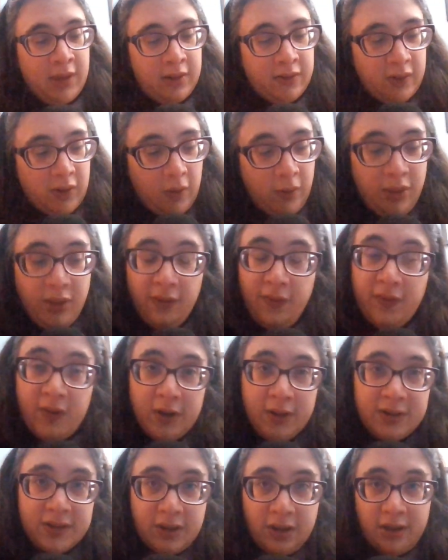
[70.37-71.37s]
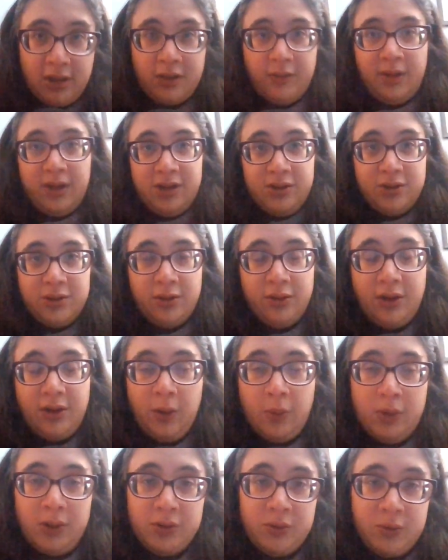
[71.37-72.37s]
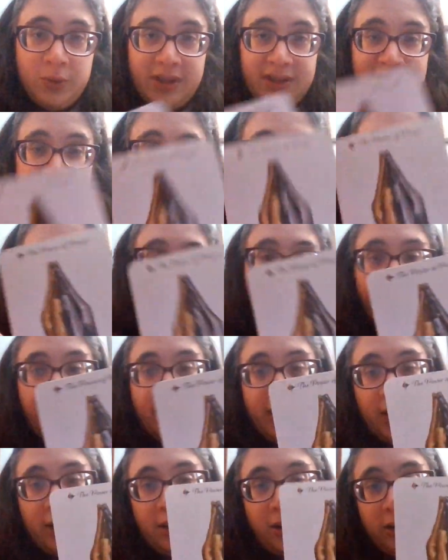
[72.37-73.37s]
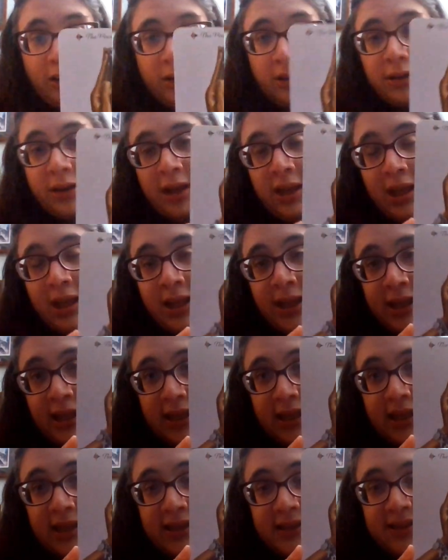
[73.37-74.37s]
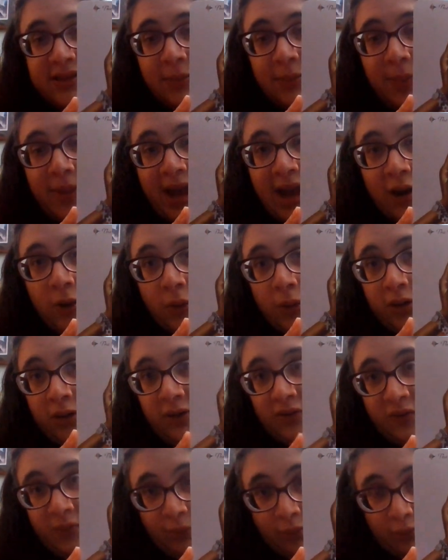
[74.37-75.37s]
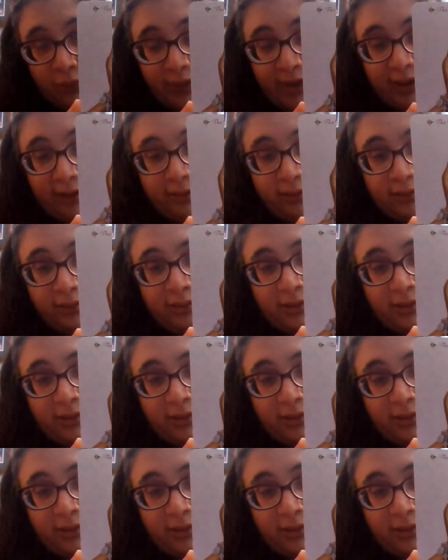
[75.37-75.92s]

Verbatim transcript: So the first card we drew, and which was the jumping card, is the Power of Prayer.